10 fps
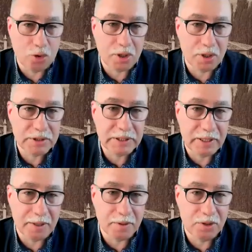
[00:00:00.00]
The
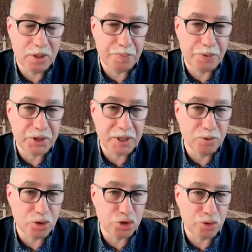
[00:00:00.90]
first step
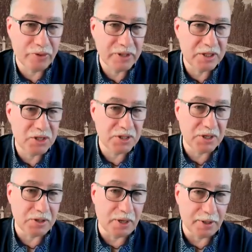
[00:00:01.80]
is to
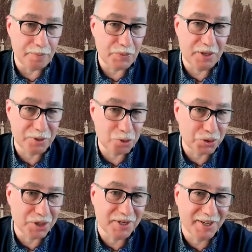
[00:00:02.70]
support it
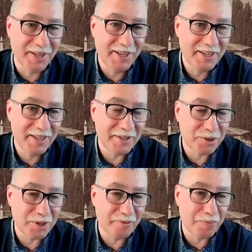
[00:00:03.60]
so
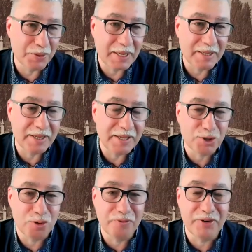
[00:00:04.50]
that it does
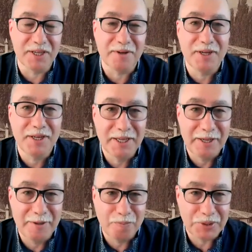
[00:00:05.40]
not disappear.
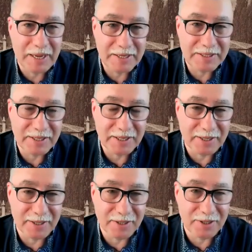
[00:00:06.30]

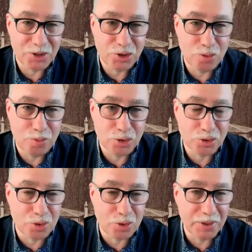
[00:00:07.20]
If
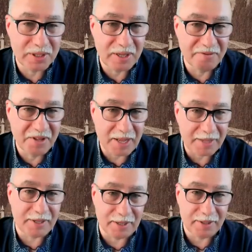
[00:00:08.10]
you ask what
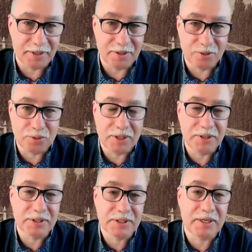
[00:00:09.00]
the
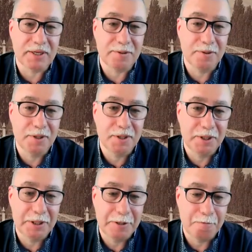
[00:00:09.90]
Ukrainian government
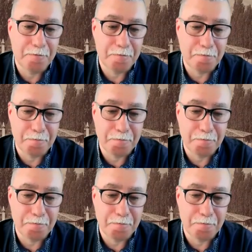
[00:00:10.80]
can do,